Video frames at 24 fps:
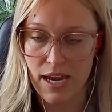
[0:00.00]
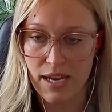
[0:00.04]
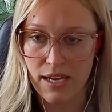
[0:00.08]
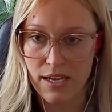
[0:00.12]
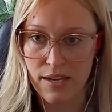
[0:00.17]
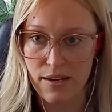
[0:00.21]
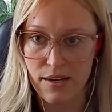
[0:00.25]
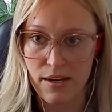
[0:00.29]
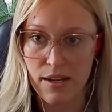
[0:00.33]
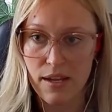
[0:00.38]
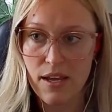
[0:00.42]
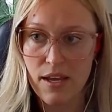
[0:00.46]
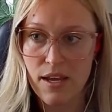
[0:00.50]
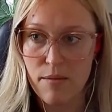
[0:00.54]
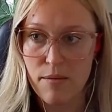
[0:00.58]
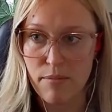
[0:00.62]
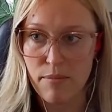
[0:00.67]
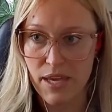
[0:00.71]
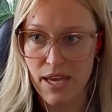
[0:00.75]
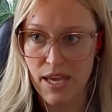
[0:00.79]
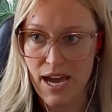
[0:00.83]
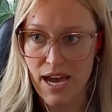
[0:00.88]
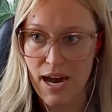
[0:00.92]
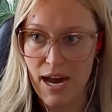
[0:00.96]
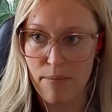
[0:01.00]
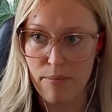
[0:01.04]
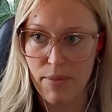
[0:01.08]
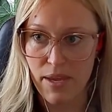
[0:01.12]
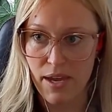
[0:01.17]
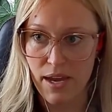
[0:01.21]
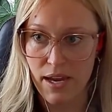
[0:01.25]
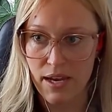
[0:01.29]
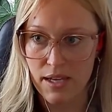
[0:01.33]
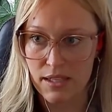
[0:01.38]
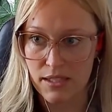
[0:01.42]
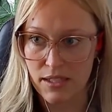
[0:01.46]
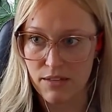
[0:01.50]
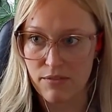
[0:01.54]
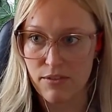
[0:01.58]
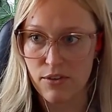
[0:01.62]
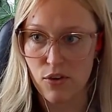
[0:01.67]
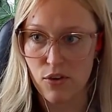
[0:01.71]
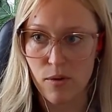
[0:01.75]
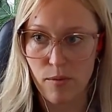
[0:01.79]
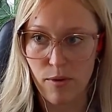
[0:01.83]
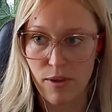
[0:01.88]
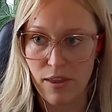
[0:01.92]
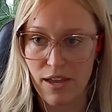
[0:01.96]
I can be happy. I can live a
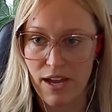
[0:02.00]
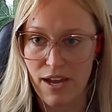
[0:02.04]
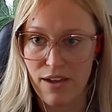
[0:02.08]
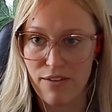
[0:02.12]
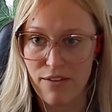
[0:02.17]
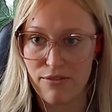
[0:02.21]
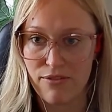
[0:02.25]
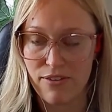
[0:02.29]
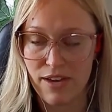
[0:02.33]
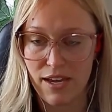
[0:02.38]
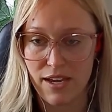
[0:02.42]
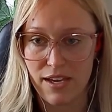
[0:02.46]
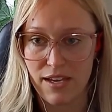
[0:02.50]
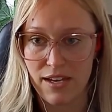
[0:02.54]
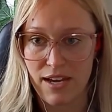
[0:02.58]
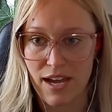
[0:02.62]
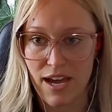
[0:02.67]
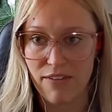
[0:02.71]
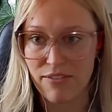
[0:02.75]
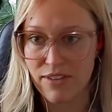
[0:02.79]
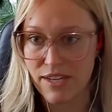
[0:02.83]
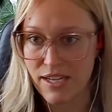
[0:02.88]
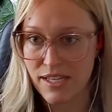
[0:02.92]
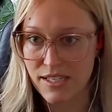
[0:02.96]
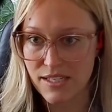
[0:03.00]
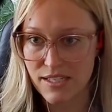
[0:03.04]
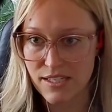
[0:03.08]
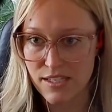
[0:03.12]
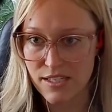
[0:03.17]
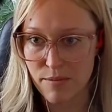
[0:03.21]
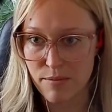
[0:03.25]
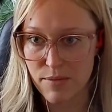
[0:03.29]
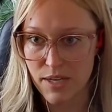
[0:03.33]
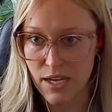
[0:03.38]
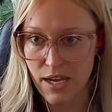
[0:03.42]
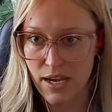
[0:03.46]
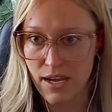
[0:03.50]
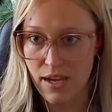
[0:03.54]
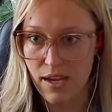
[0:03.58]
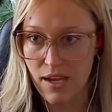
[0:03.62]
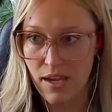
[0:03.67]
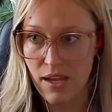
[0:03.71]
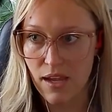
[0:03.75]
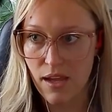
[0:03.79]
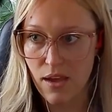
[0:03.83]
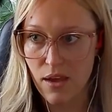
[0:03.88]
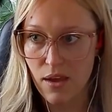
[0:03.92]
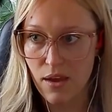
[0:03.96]
normal life. I can have kids
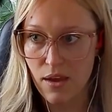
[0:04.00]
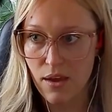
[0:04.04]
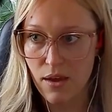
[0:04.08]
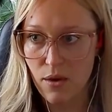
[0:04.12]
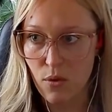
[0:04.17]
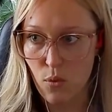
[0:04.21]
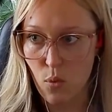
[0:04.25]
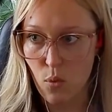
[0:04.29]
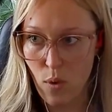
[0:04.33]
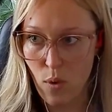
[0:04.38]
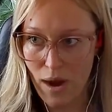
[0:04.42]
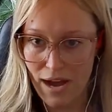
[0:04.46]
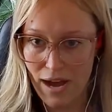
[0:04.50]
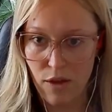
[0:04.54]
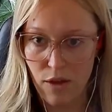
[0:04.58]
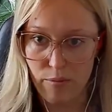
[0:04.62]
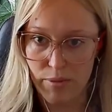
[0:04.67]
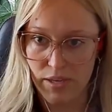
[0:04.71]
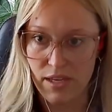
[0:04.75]
someday while